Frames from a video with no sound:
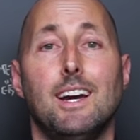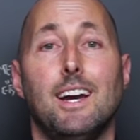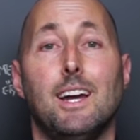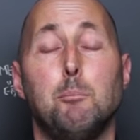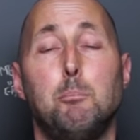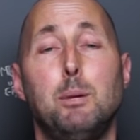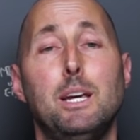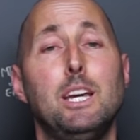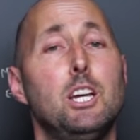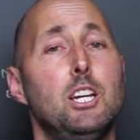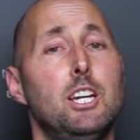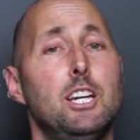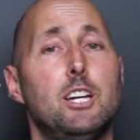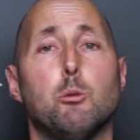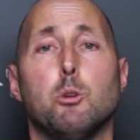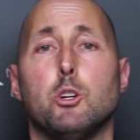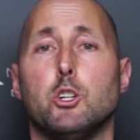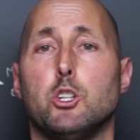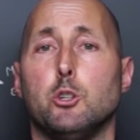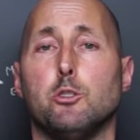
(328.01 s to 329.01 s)
And B, you need
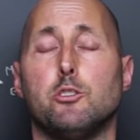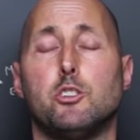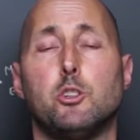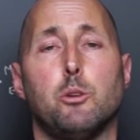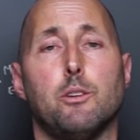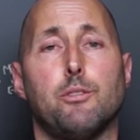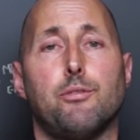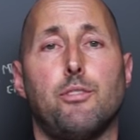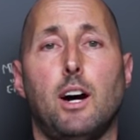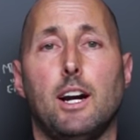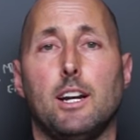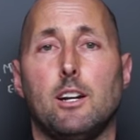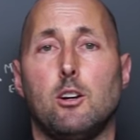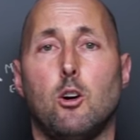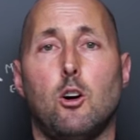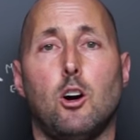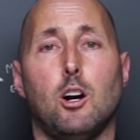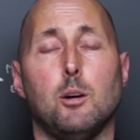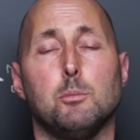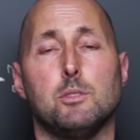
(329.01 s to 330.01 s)
to reduce your refined
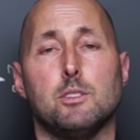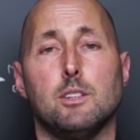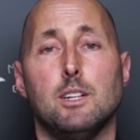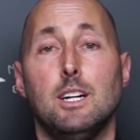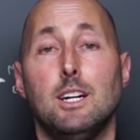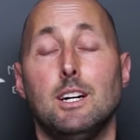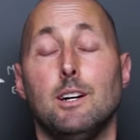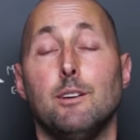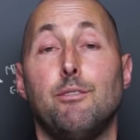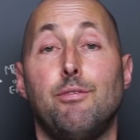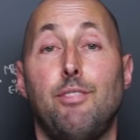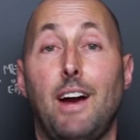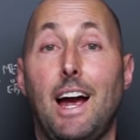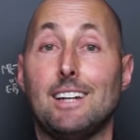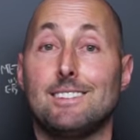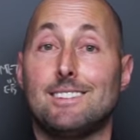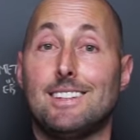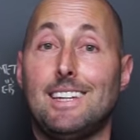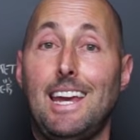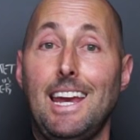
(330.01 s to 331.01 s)
carbs.
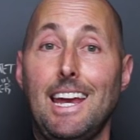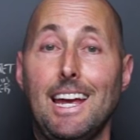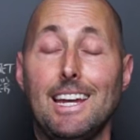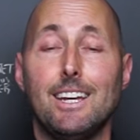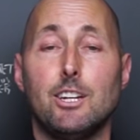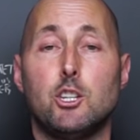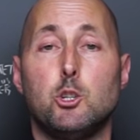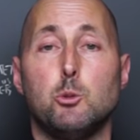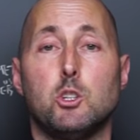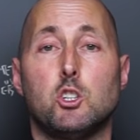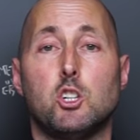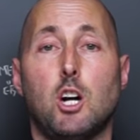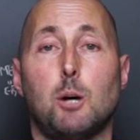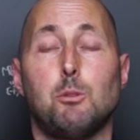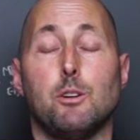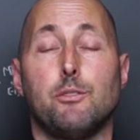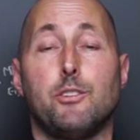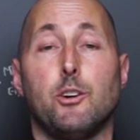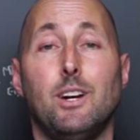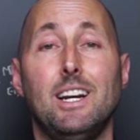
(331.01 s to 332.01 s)
Fats can get you in
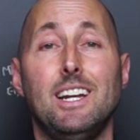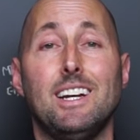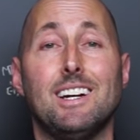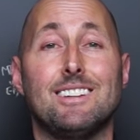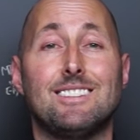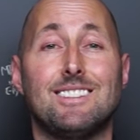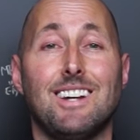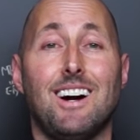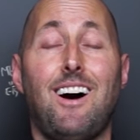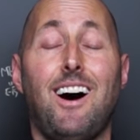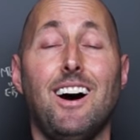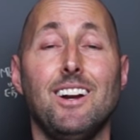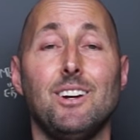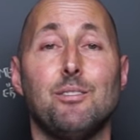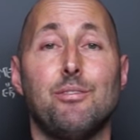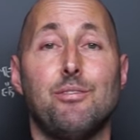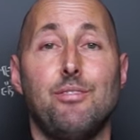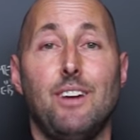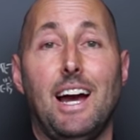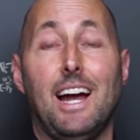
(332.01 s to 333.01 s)
trouble. If you're eating a ton
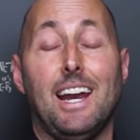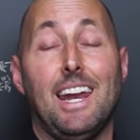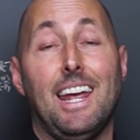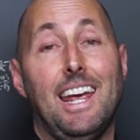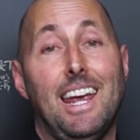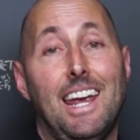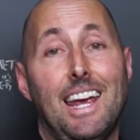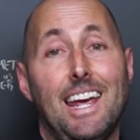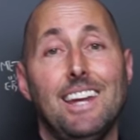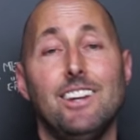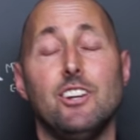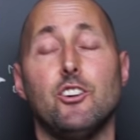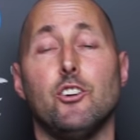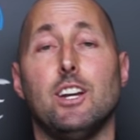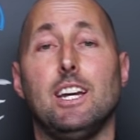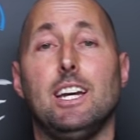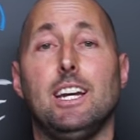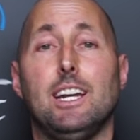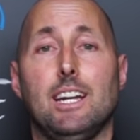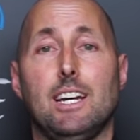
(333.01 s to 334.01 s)
of fat and
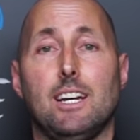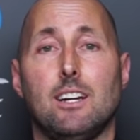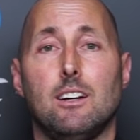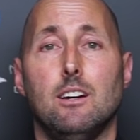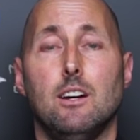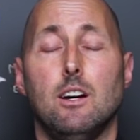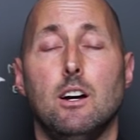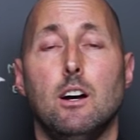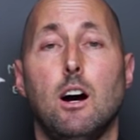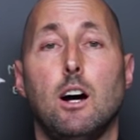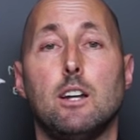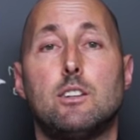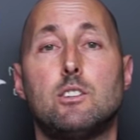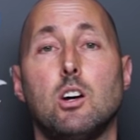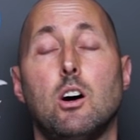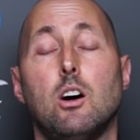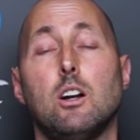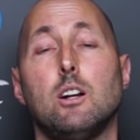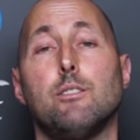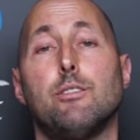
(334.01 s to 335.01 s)
you're eating a
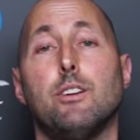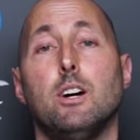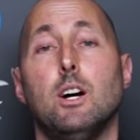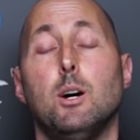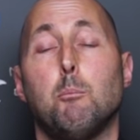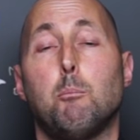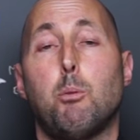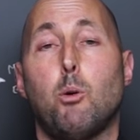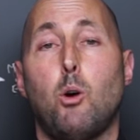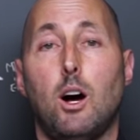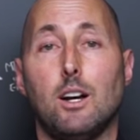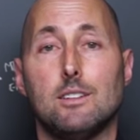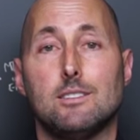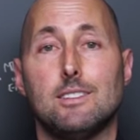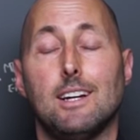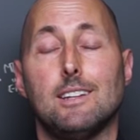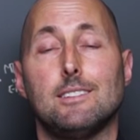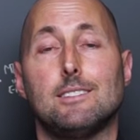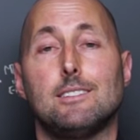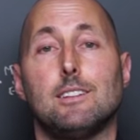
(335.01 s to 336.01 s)
ton of
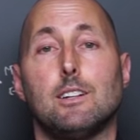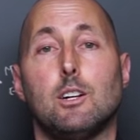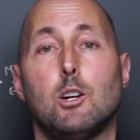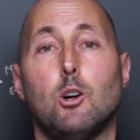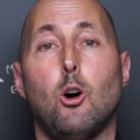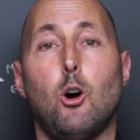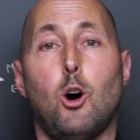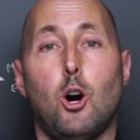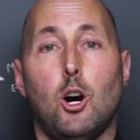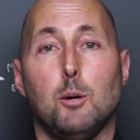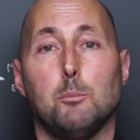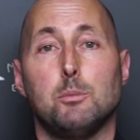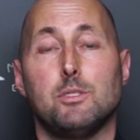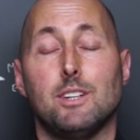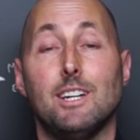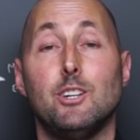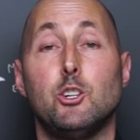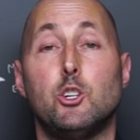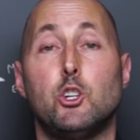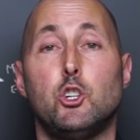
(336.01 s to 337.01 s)
processed carbs
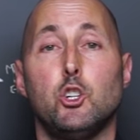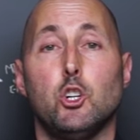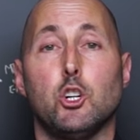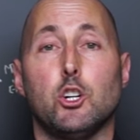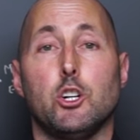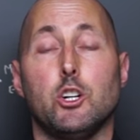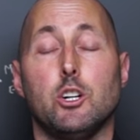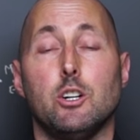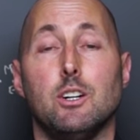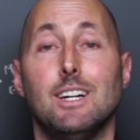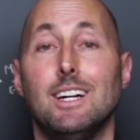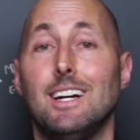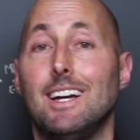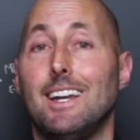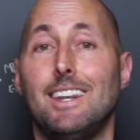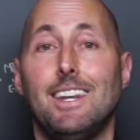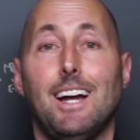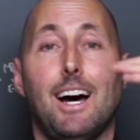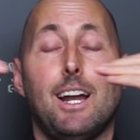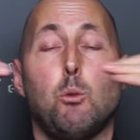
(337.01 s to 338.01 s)
and sugar,
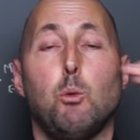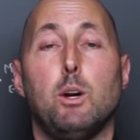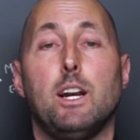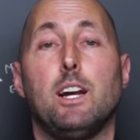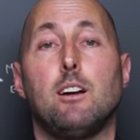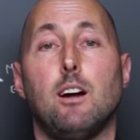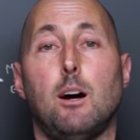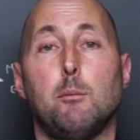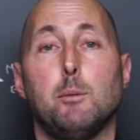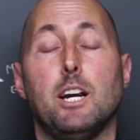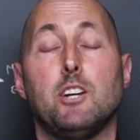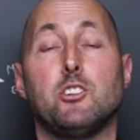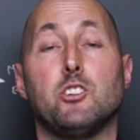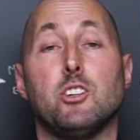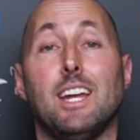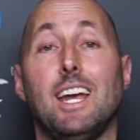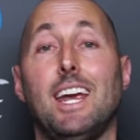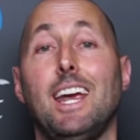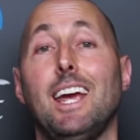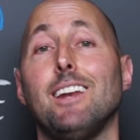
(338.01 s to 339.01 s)
not a winning
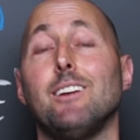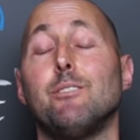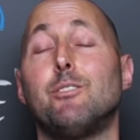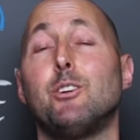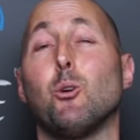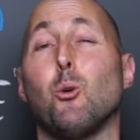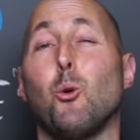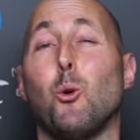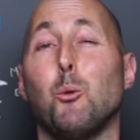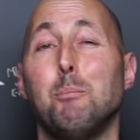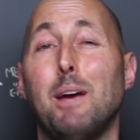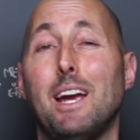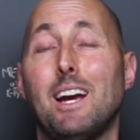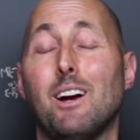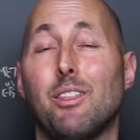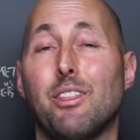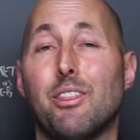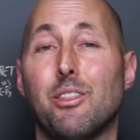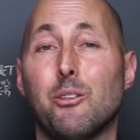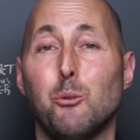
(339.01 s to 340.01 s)
combination. And if your
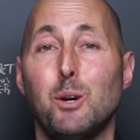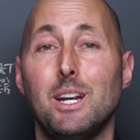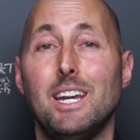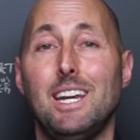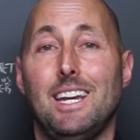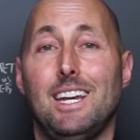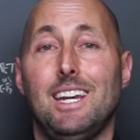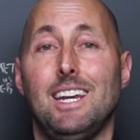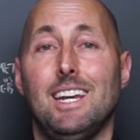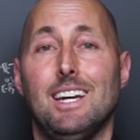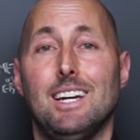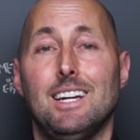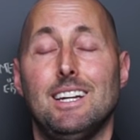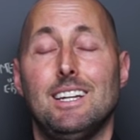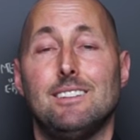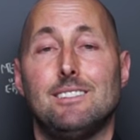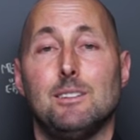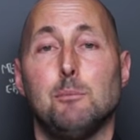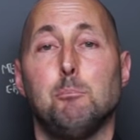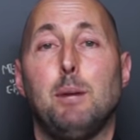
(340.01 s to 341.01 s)
omega three
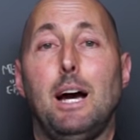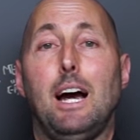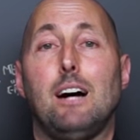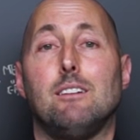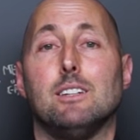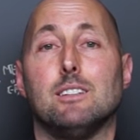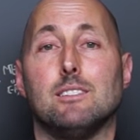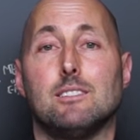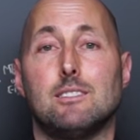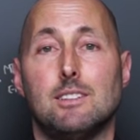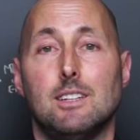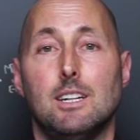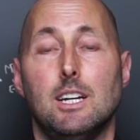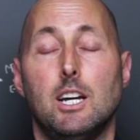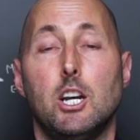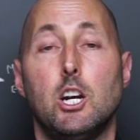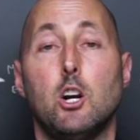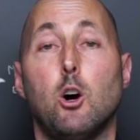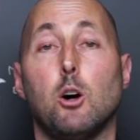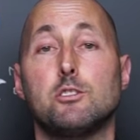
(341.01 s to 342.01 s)
is imbalanced,
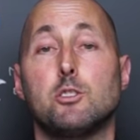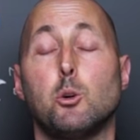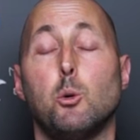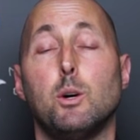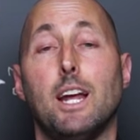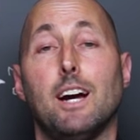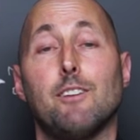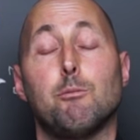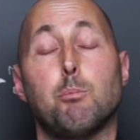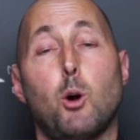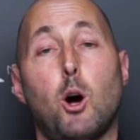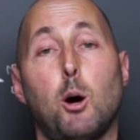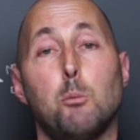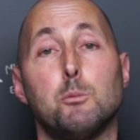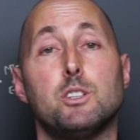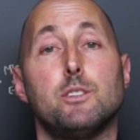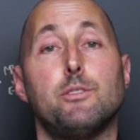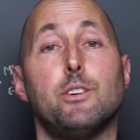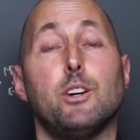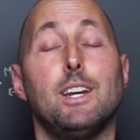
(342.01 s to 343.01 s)
you're also going to have
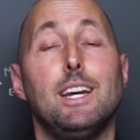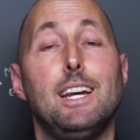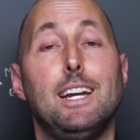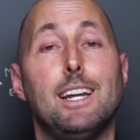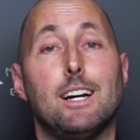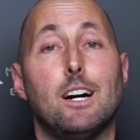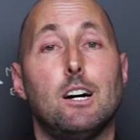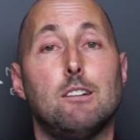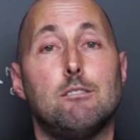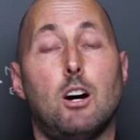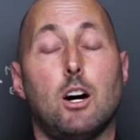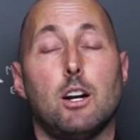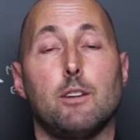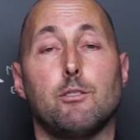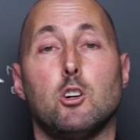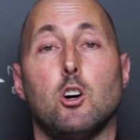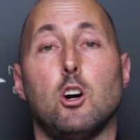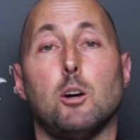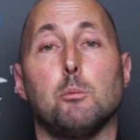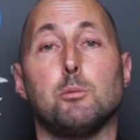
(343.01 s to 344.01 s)
problems if you're eating a lot
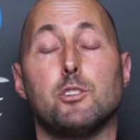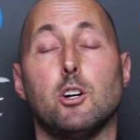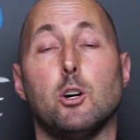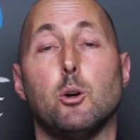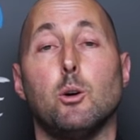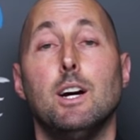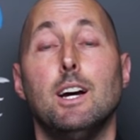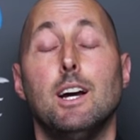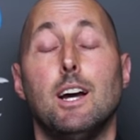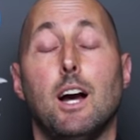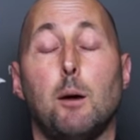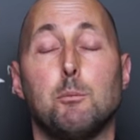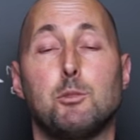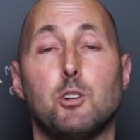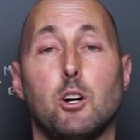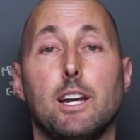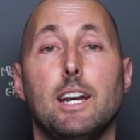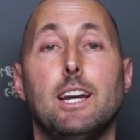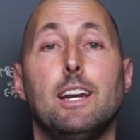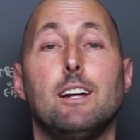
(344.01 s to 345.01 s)
of carbs. So, I'm
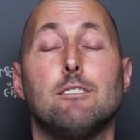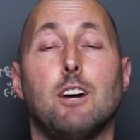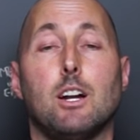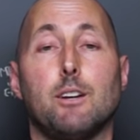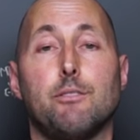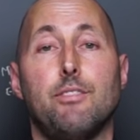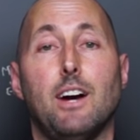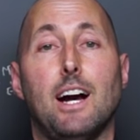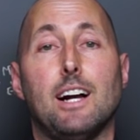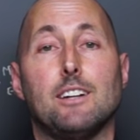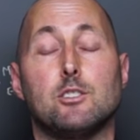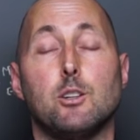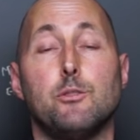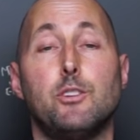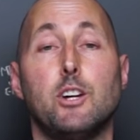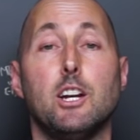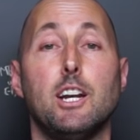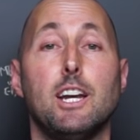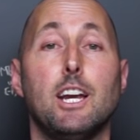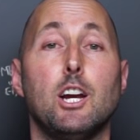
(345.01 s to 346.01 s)
sorry, eating a lot of fat. So
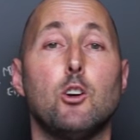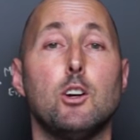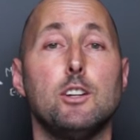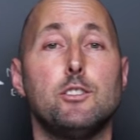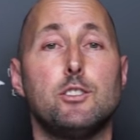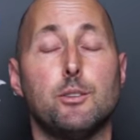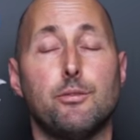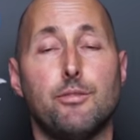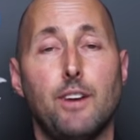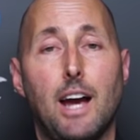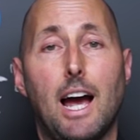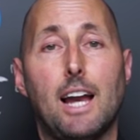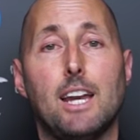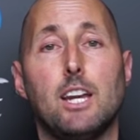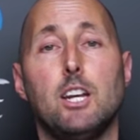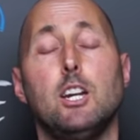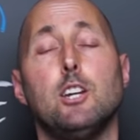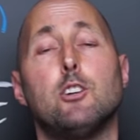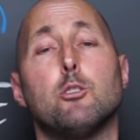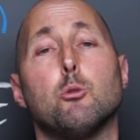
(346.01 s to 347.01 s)
if you're going to increase your fat,
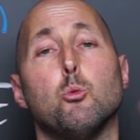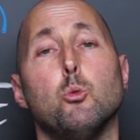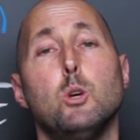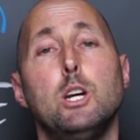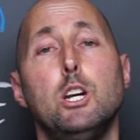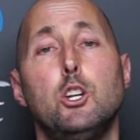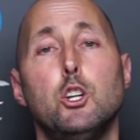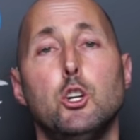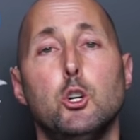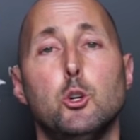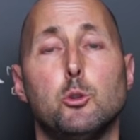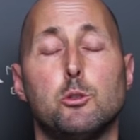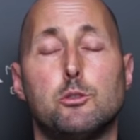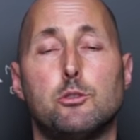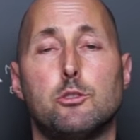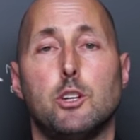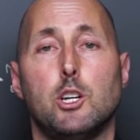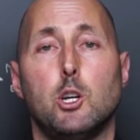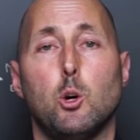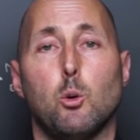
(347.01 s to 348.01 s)
you need to
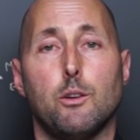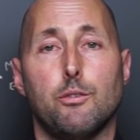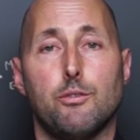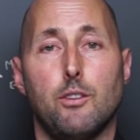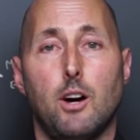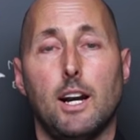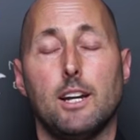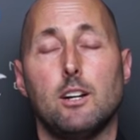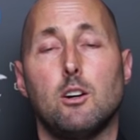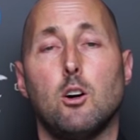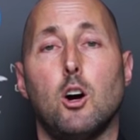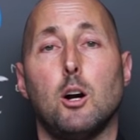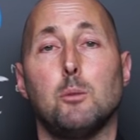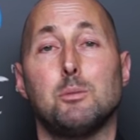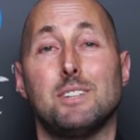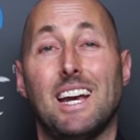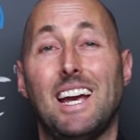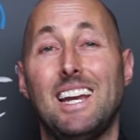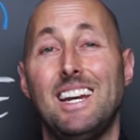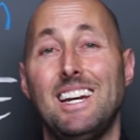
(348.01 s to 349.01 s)
reduce your refined
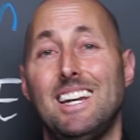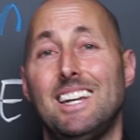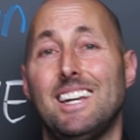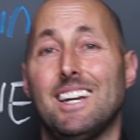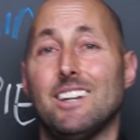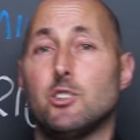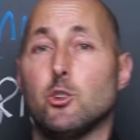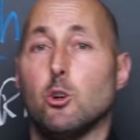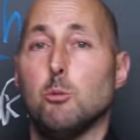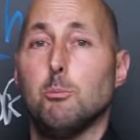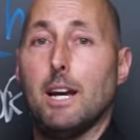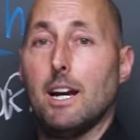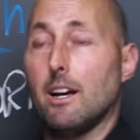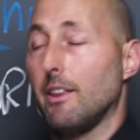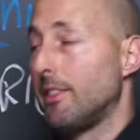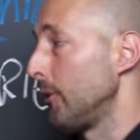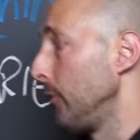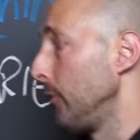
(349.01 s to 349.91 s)
carbs and you need to get your omega